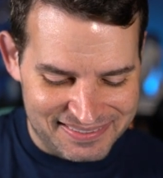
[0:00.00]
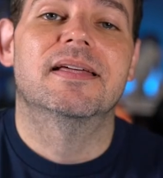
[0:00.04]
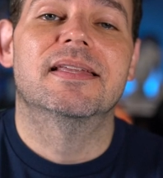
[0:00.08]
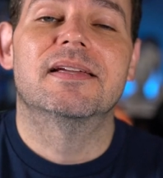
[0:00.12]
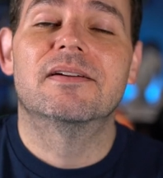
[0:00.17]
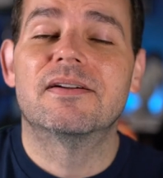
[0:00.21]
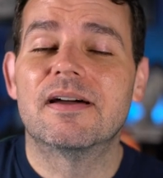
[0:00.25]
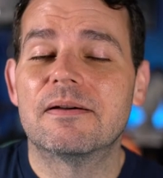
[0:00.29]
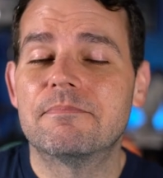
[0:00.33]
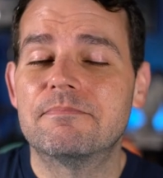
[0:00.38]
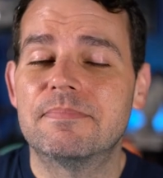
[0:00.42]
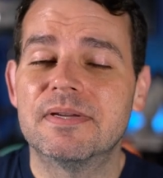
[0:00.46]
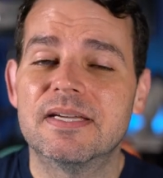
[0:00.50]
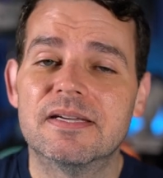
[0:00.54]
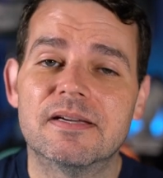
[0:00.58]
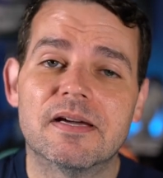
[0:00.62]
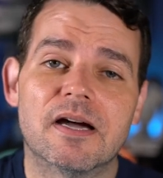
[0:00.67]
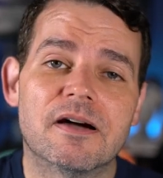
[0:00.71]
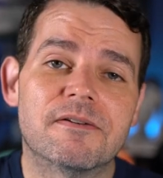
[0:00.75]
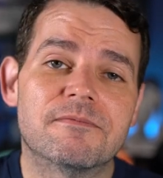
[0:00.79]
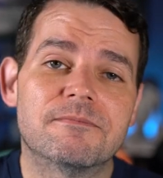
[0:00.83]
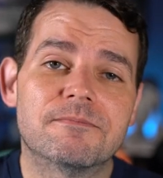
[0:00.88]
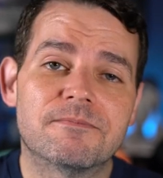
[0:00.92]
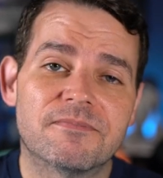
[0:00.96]
That'll be
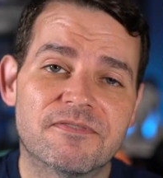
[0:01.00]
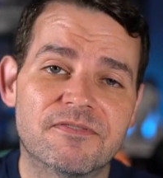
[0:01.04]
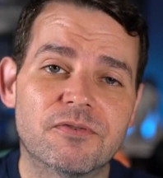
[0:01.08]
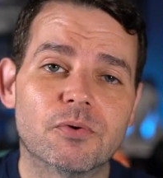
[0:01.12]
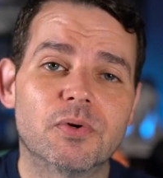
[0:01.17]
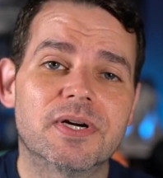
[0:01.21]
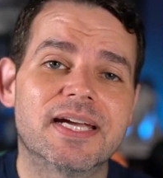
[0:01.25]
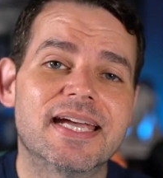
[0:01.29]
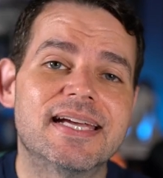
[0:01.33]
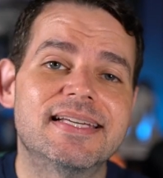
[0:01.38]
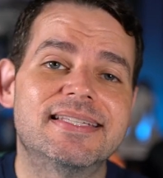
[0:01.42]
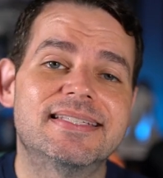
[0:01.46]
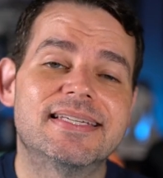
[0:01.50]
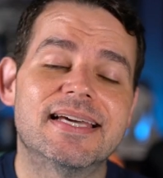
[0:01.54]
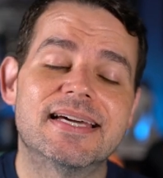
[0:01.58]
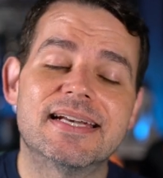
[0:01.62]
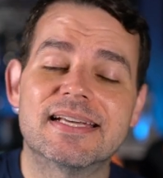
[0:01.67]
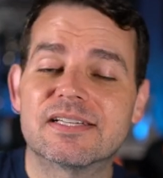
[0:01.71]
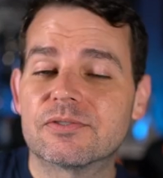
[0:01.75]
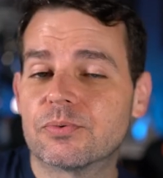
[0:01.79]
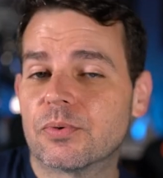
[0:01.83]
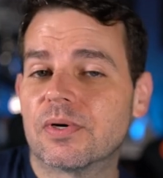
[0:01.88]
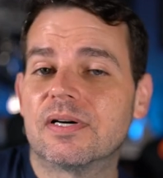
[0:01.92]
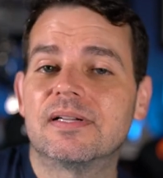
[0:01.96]
a 4K set
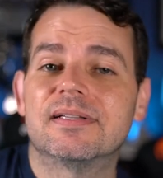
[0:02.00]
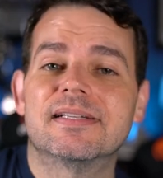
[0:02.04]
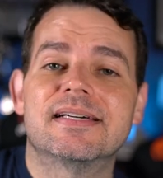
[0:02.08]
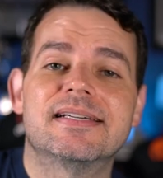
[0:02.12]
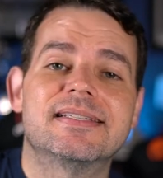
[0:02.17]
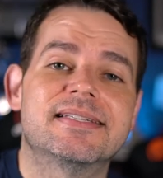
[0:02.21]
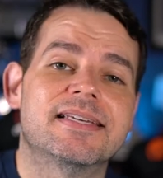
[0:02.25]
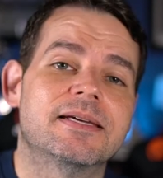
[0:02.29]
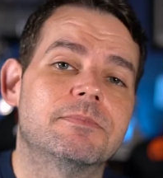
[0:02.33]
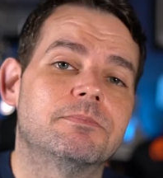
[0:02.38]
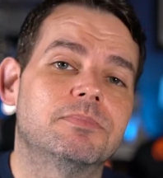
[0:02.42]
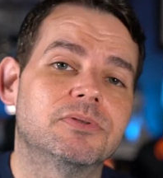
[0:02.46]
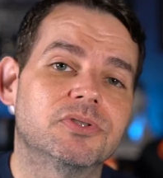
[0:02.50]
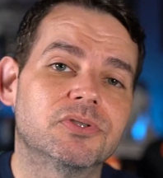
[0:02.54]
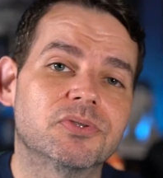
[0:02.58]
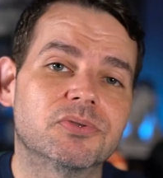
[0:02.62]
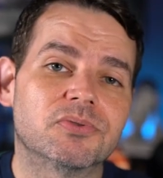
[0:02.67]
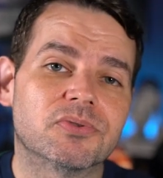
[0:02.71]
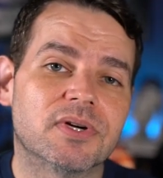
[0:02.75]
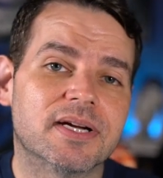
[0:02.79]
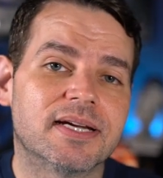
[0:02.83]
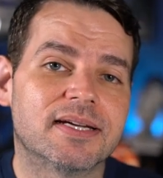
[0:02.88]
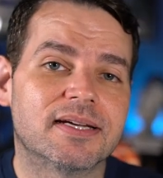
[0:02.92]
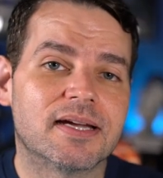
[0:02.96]
as well as a Blu
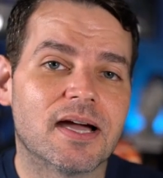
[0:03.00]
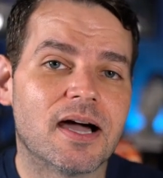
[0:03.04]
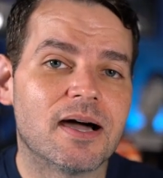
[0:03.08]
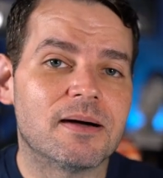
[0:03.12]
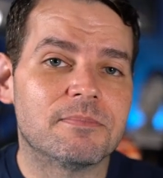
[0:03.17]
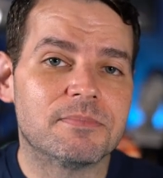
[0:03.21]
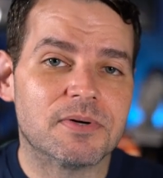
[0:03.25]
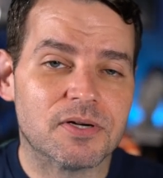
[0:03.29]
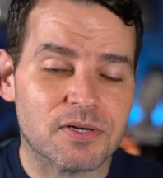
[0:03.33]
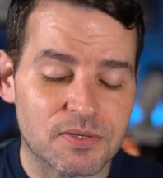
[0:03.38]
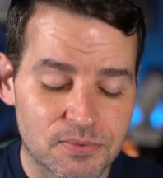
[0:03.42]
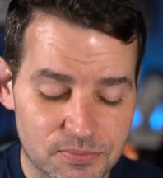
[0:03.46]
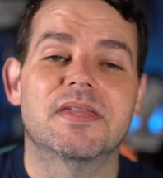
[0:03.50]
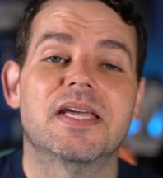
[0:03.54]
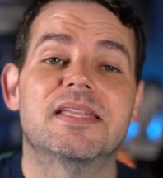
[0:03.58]
ray combo.